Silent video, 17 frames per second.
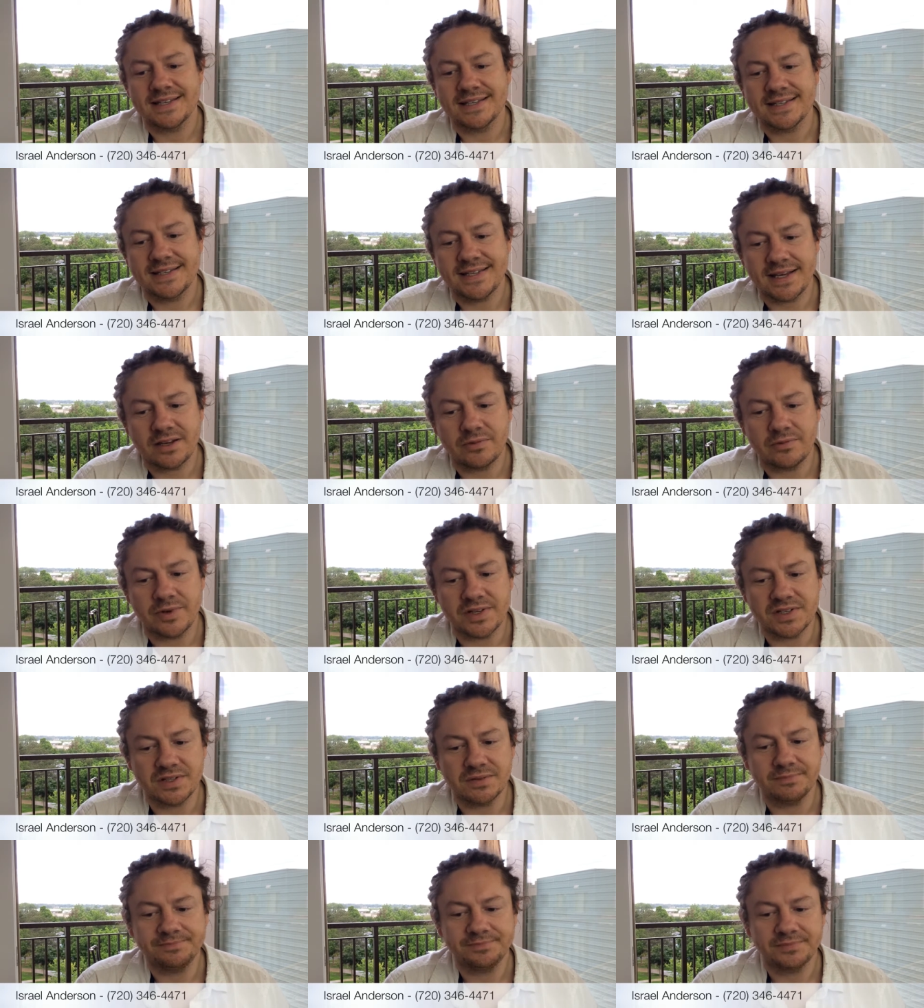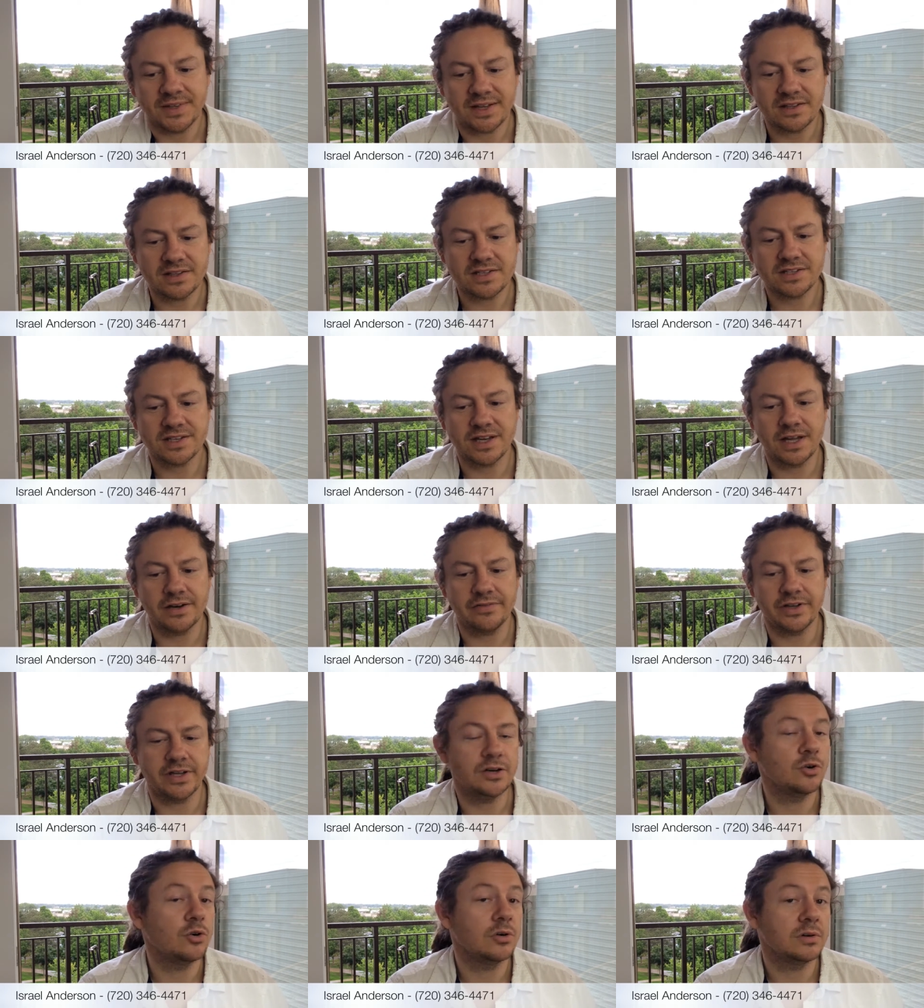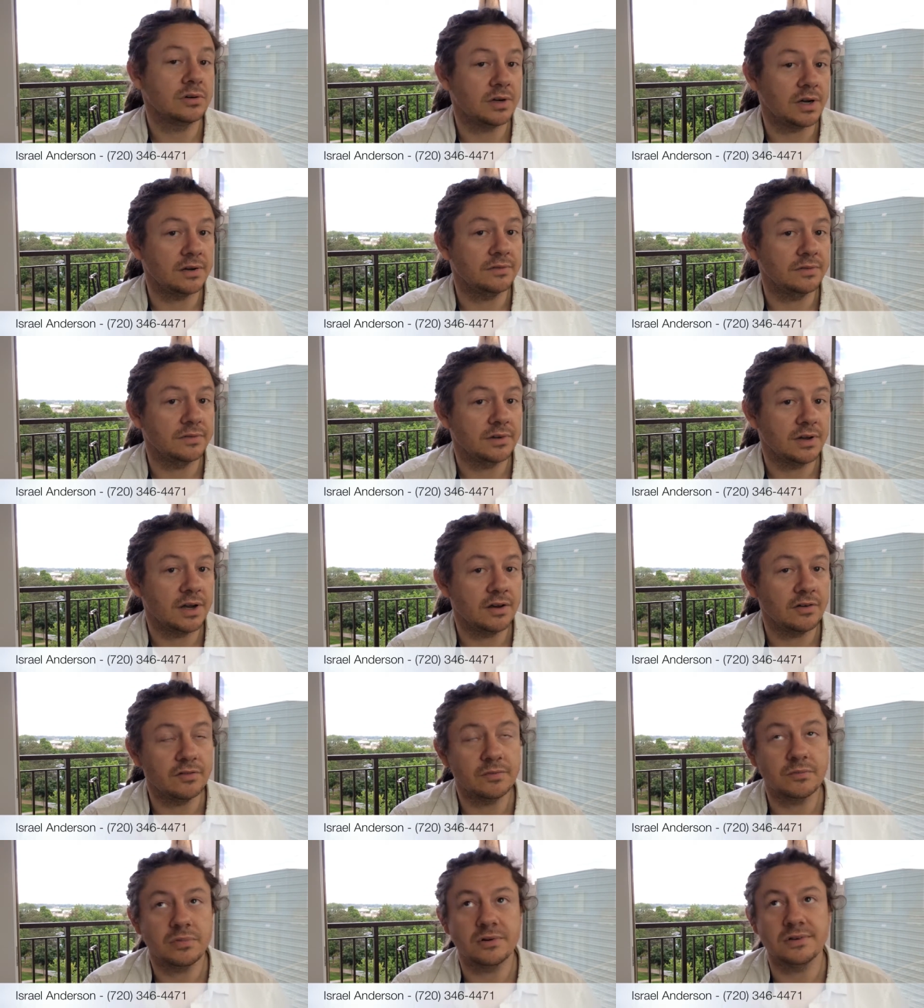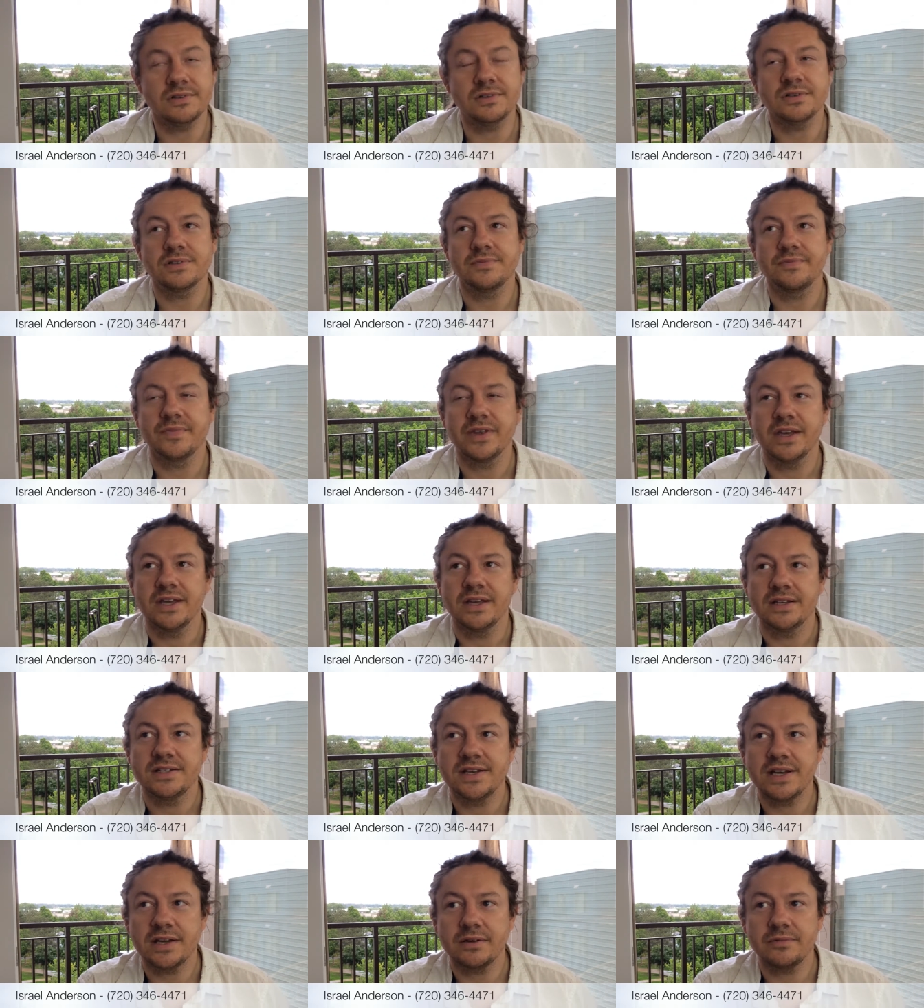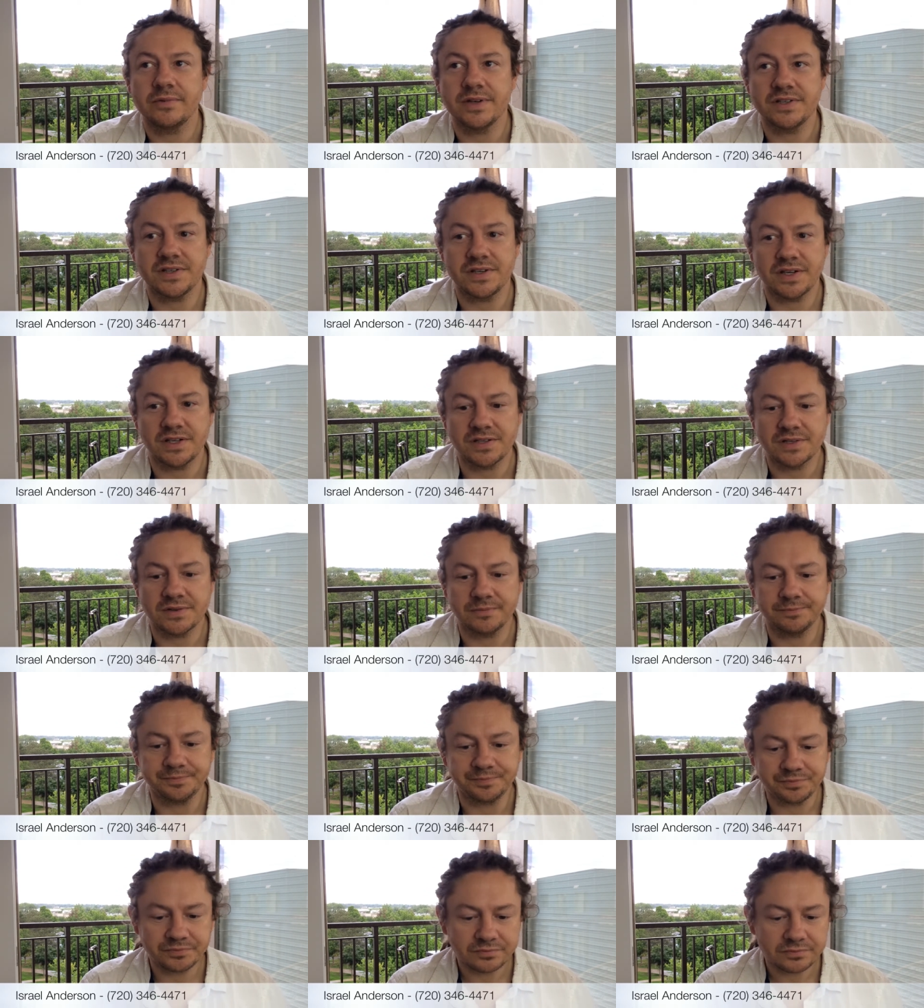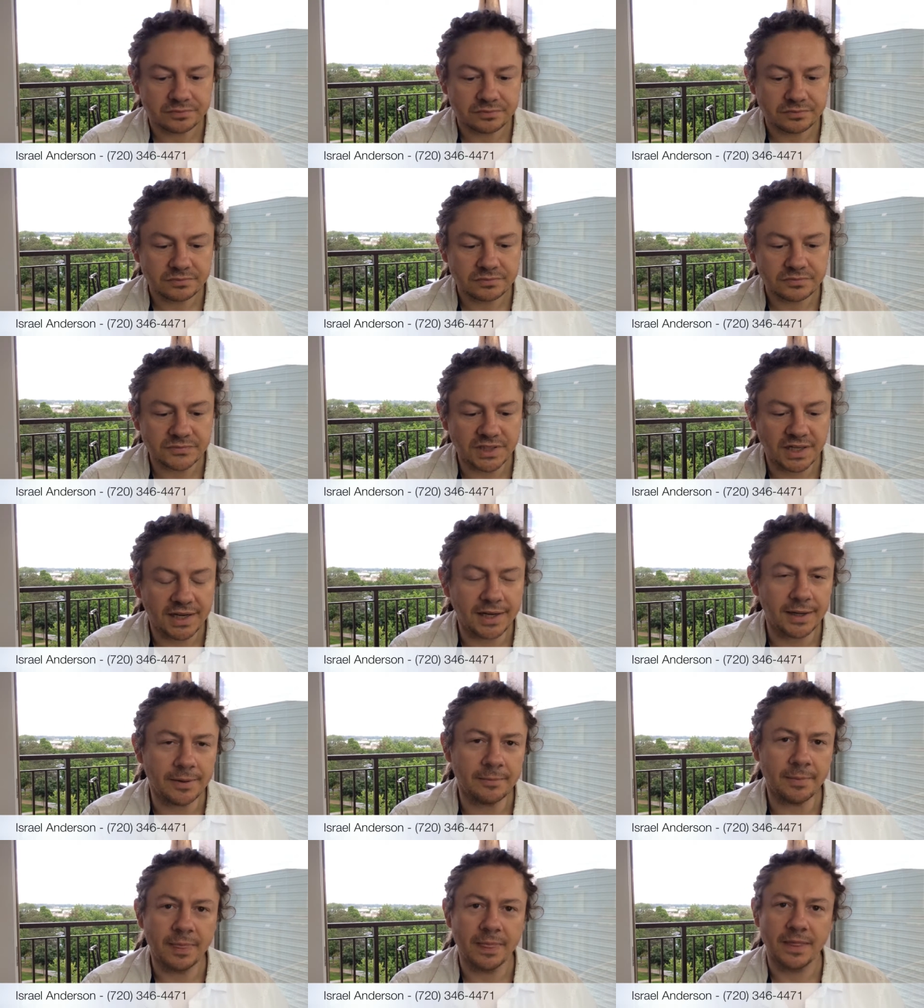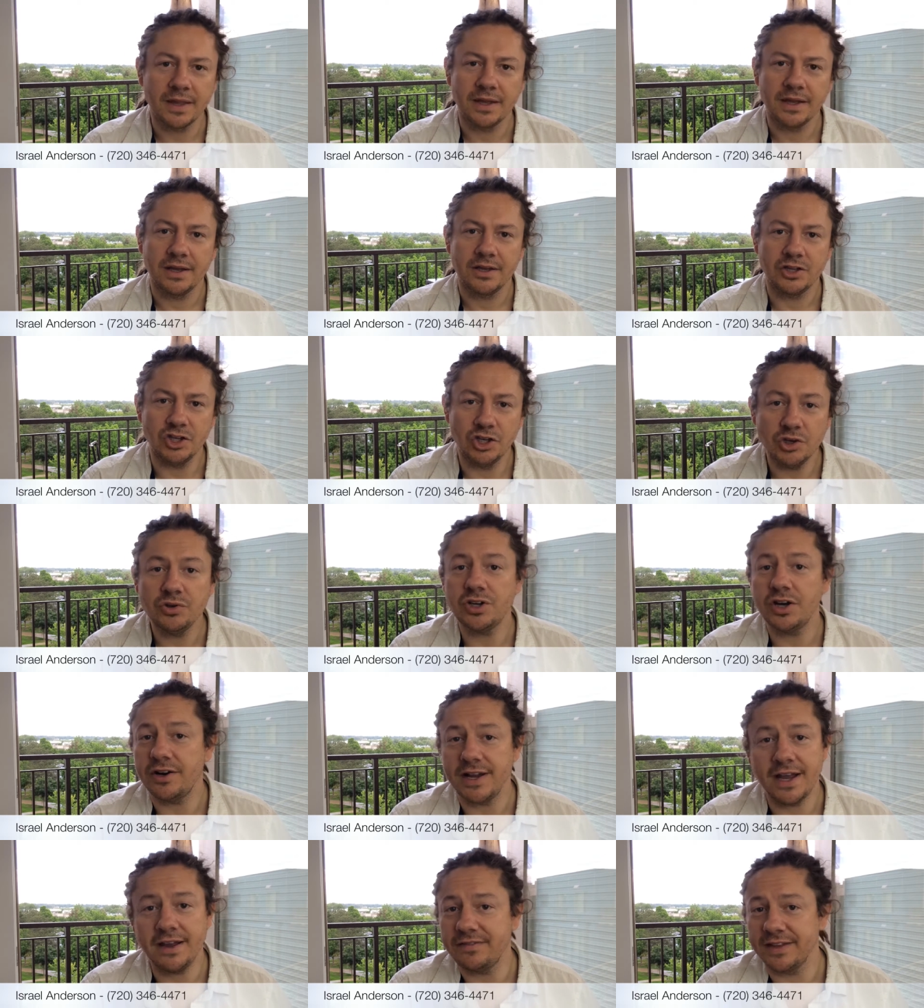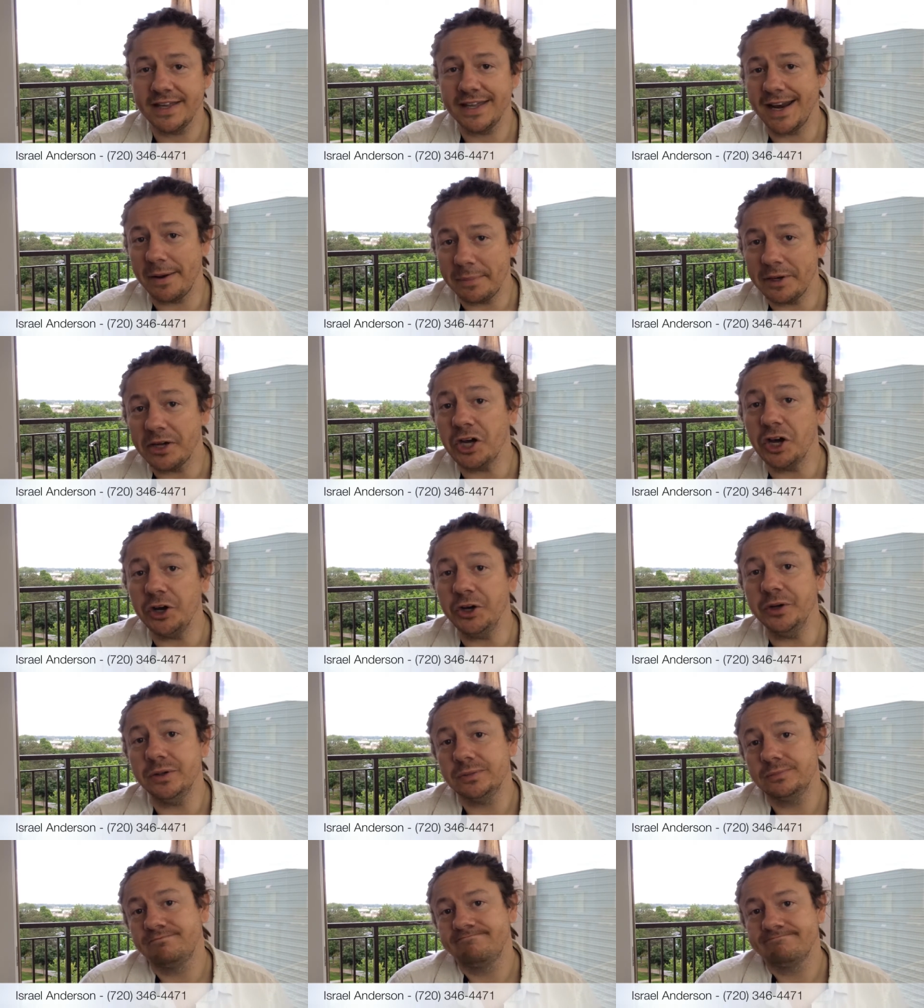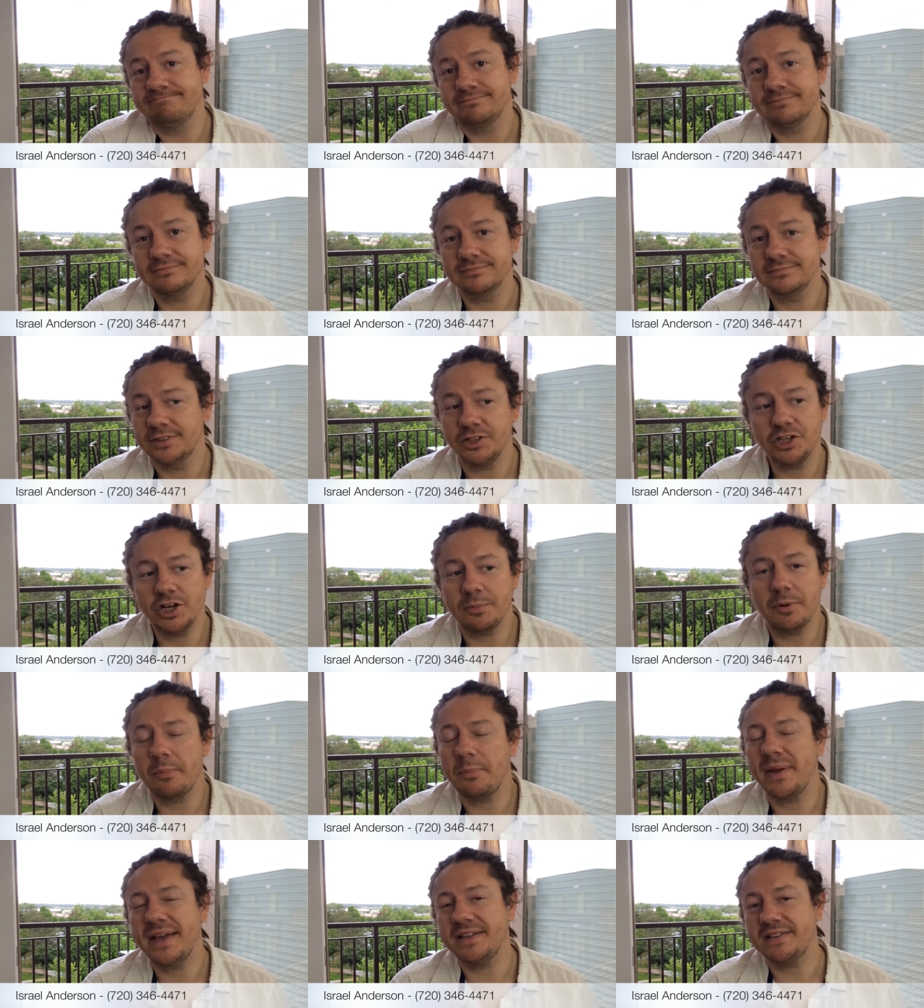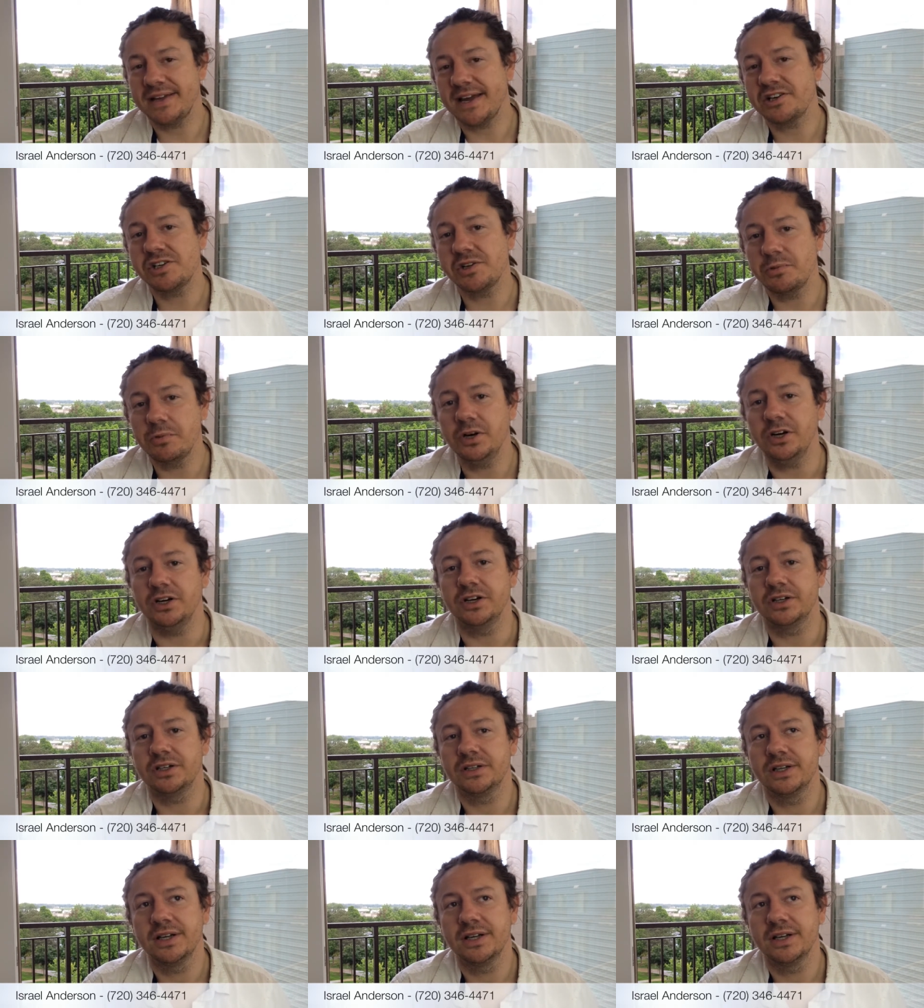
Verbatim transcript: the second reason, and this is kind of in order of, of importance. Second reason is um, you don't have the get up and go. You're not prepared to actually work